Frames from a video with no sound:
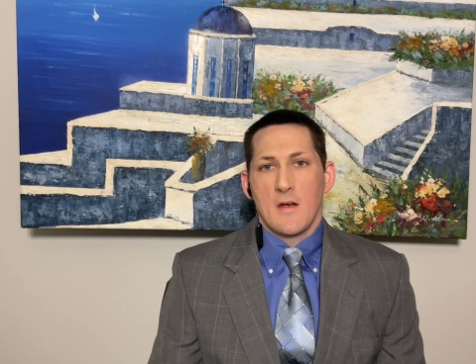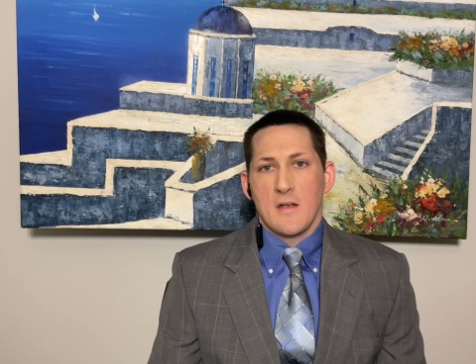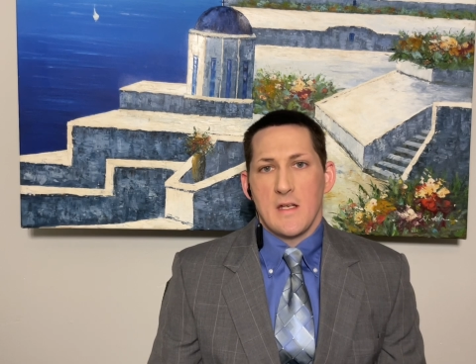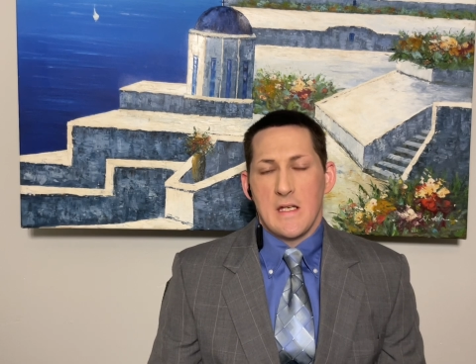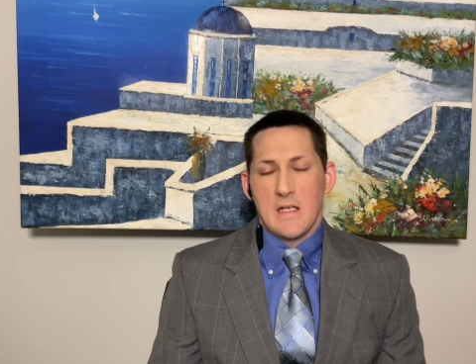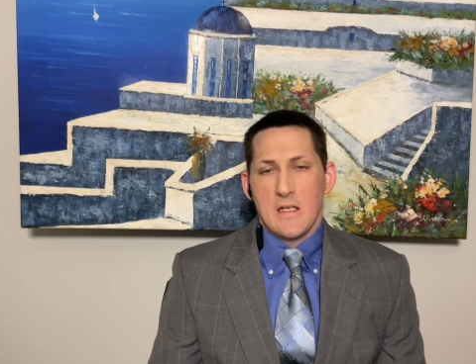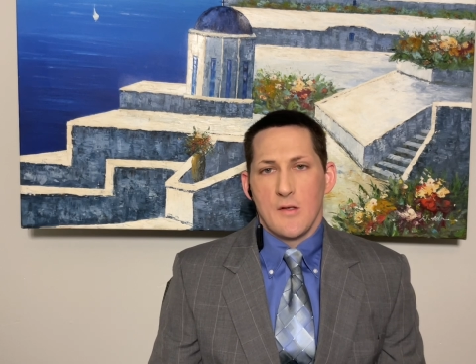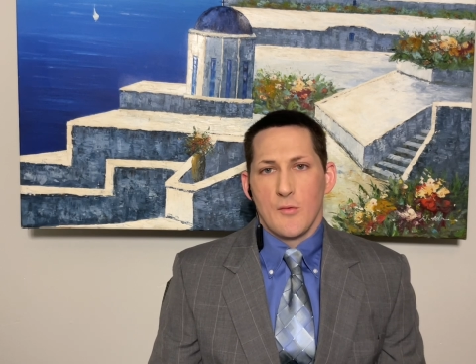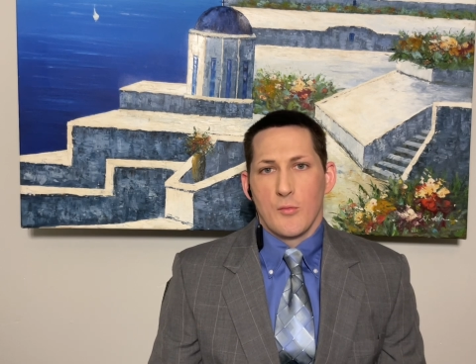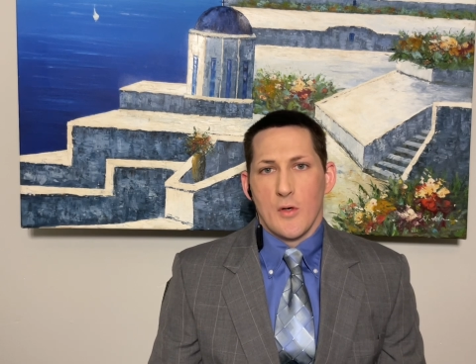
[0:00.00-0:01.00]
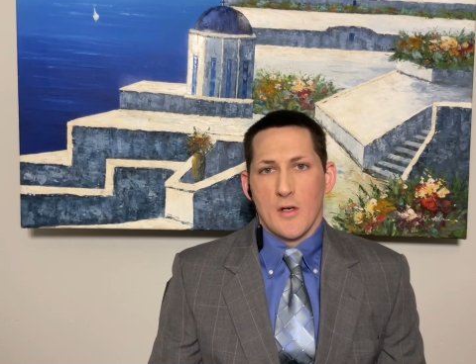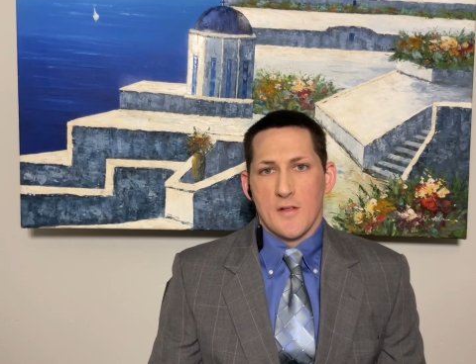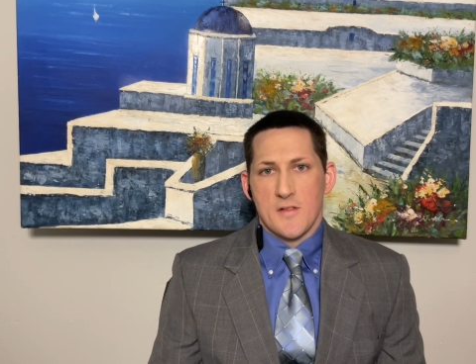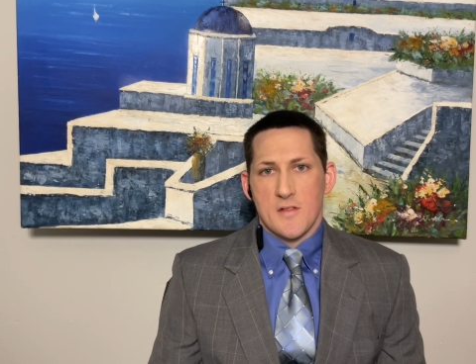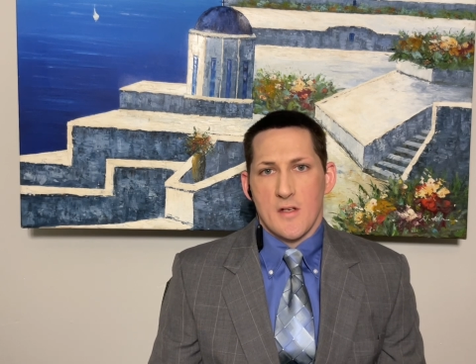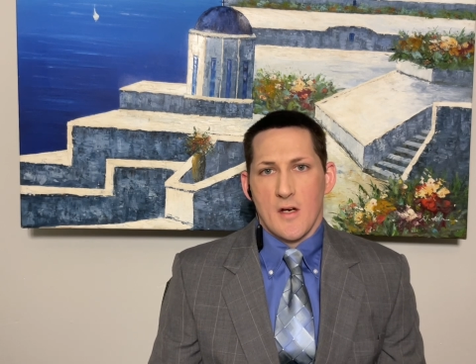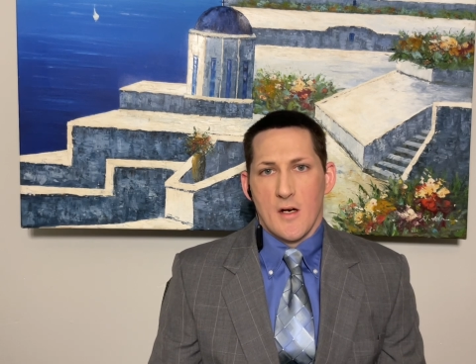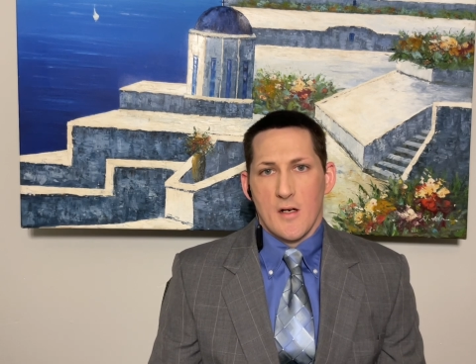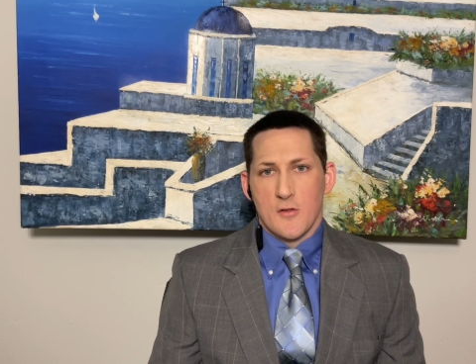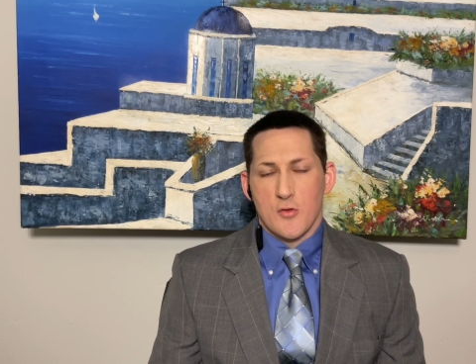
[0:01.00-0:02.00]
he was
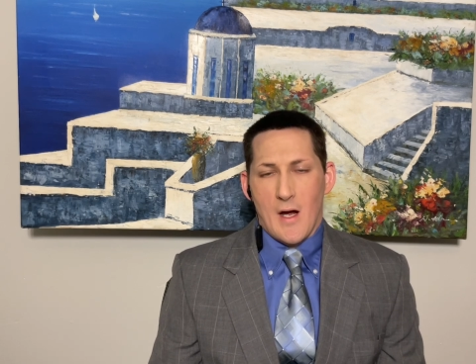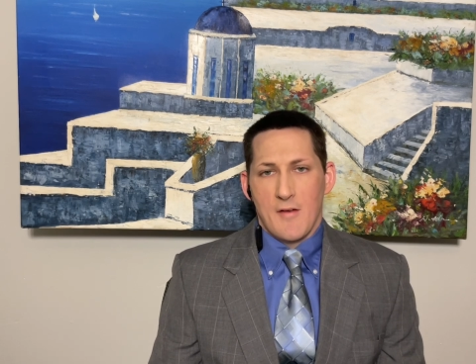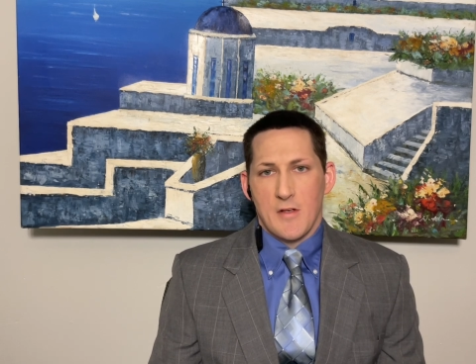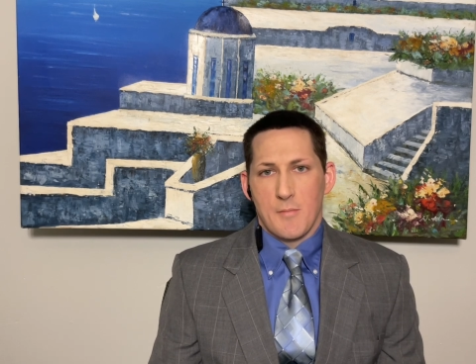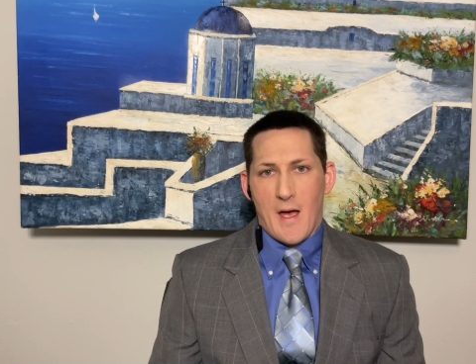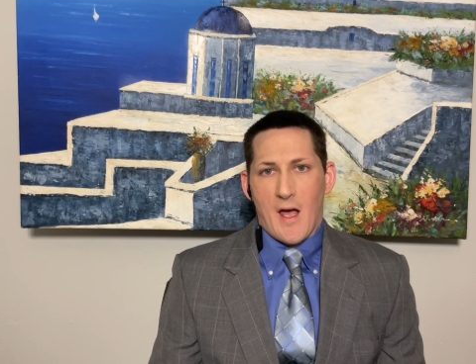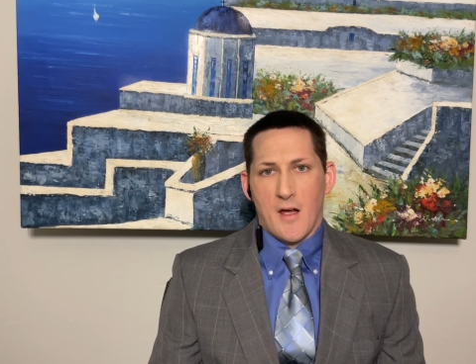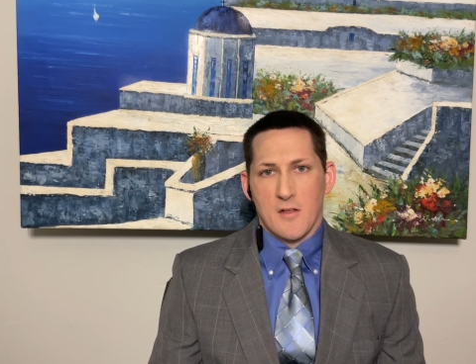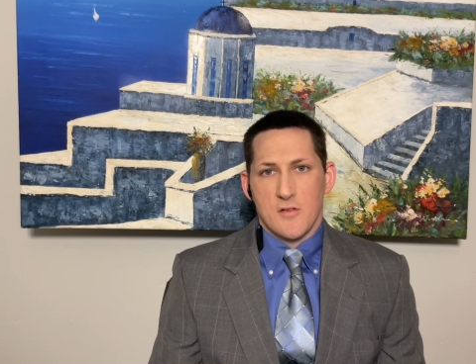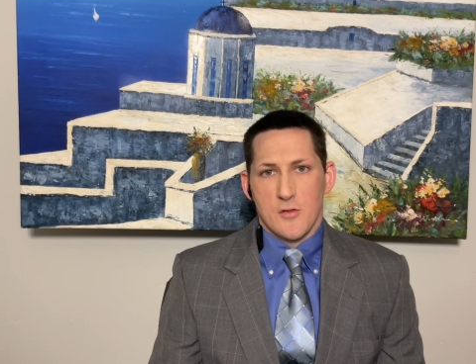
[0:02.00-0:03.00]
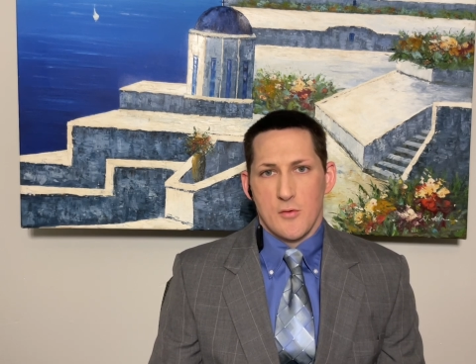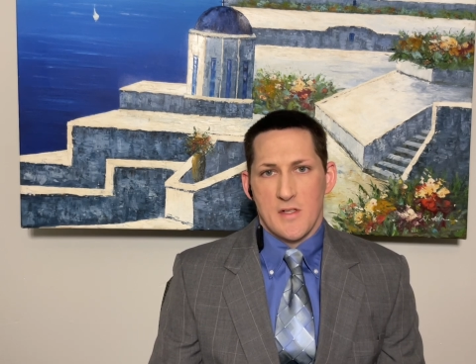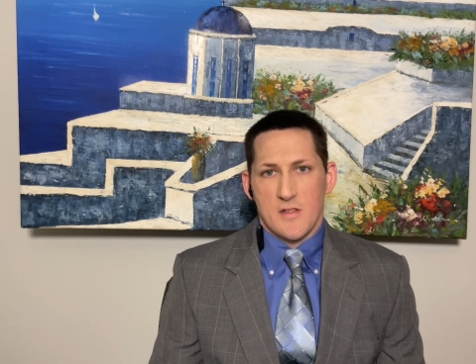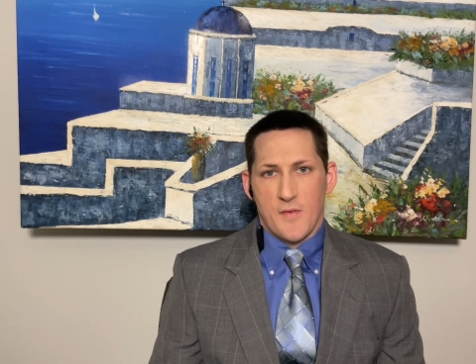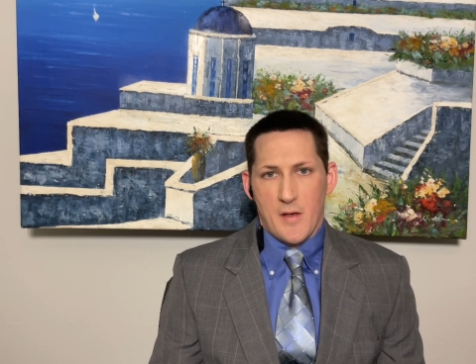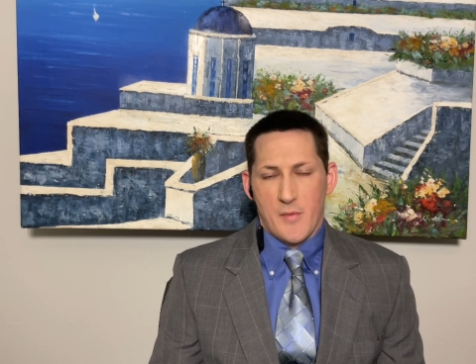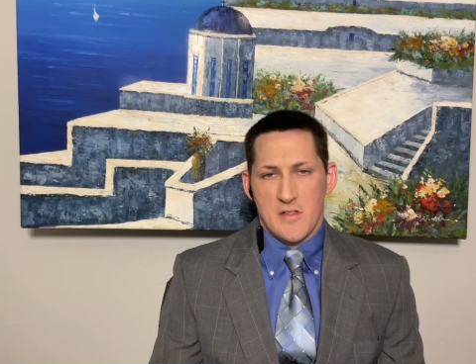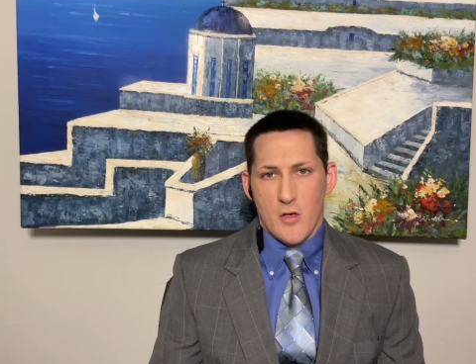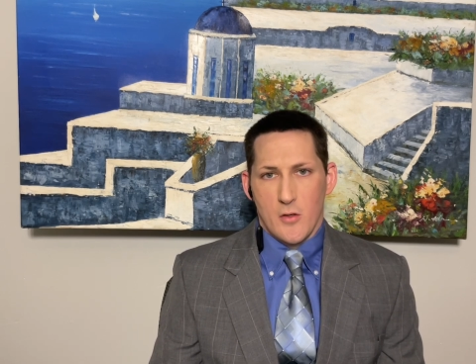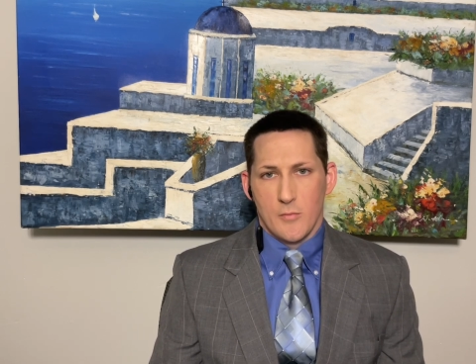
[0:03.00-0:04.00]
driving back to his family's
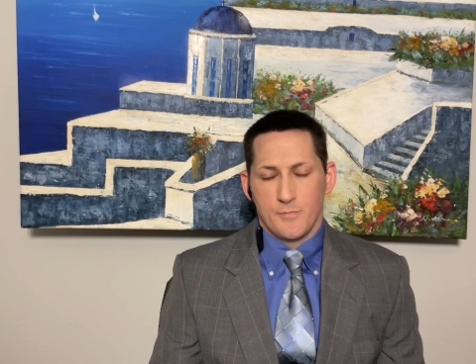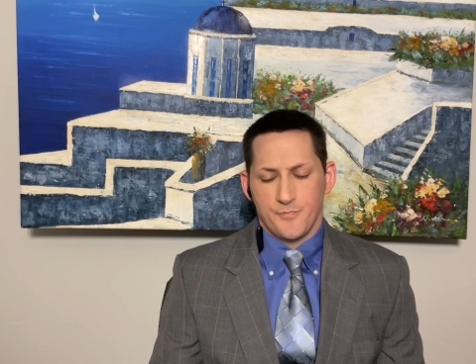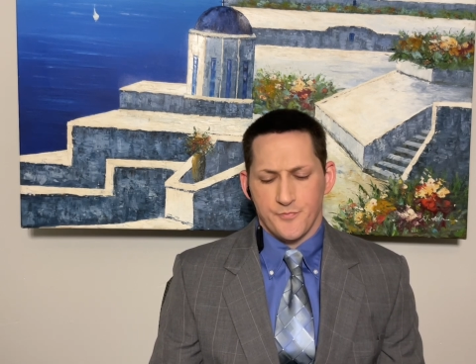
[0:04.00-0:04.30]
home.